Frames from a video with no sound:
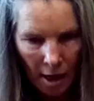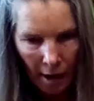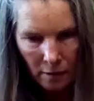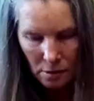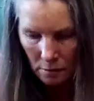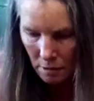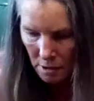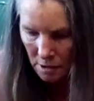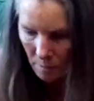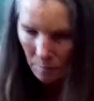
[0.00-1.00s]
deck. So
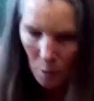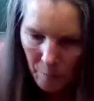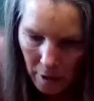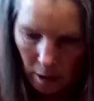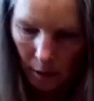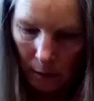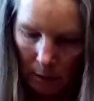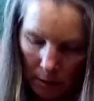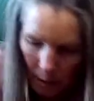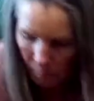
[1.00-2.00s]
just a moment here.
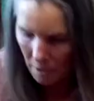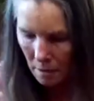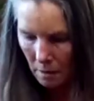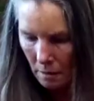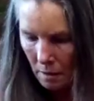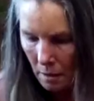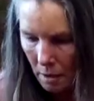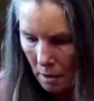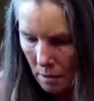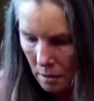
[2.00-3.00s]
Let me
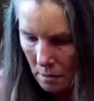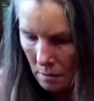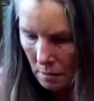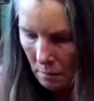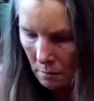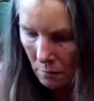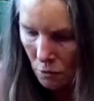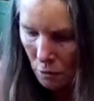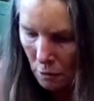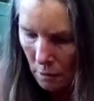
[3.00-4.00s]
get this little
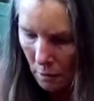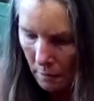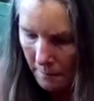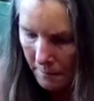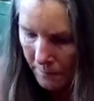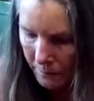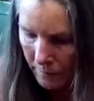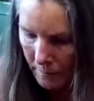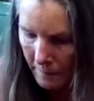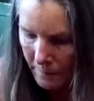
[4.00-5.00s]
turtle.
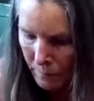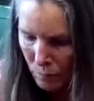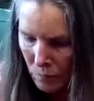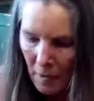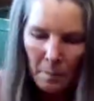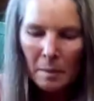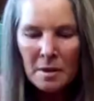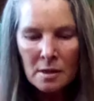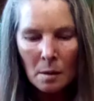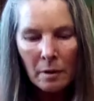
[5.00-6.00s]
Maybe
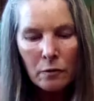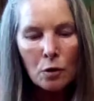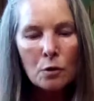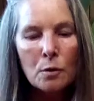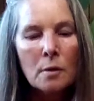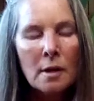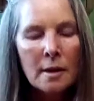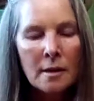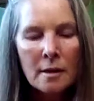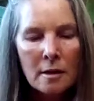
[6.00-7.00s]
some of you
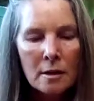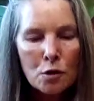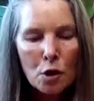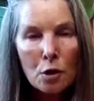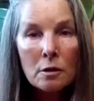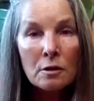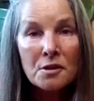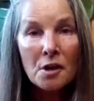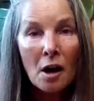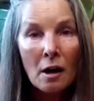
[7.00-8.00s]

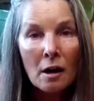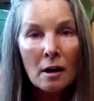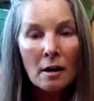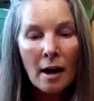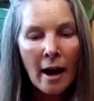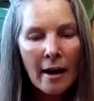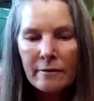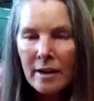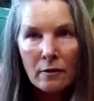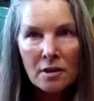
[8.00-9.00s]
turtles are,
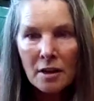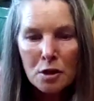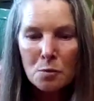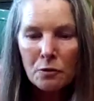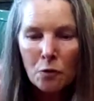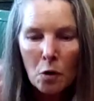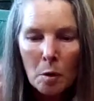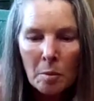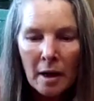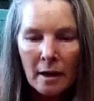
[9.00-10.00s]
I've never done this
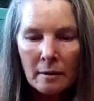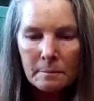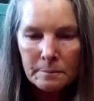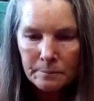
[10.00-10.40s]
before, but